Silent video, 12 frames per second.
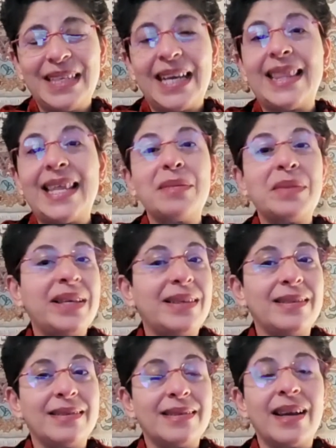And that
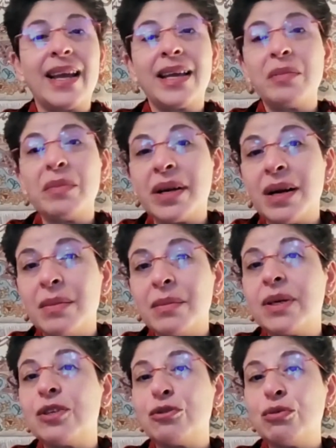means that I can
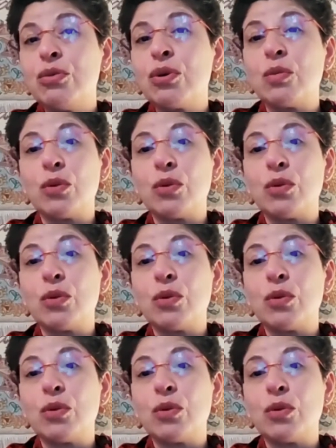become a truer,